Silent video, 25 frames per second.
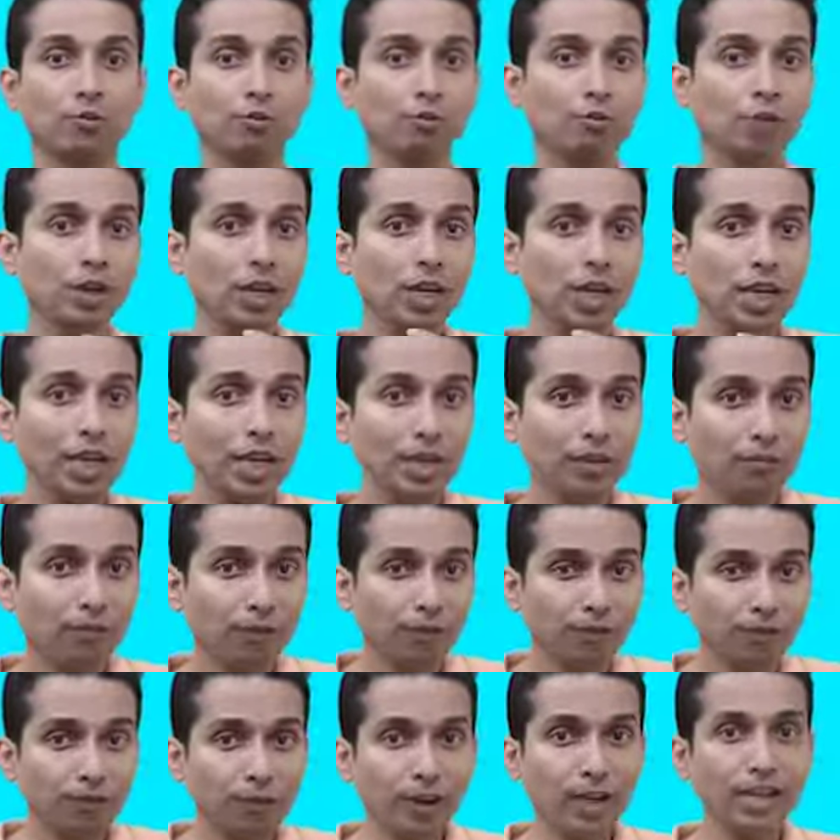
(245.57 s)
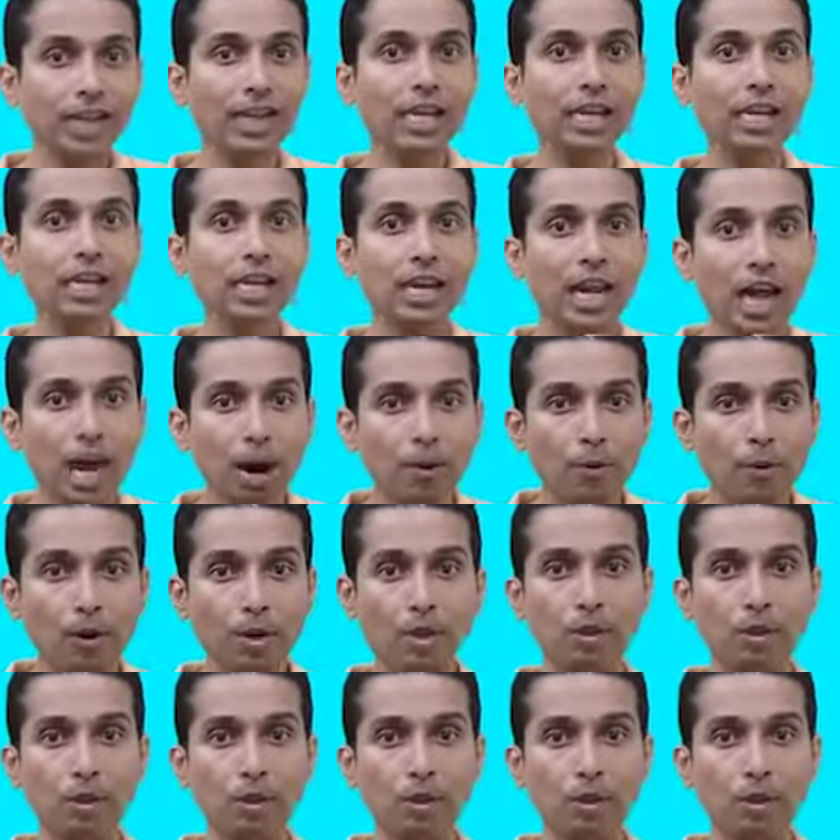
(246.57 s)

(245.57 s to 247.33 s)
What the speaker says: We feel our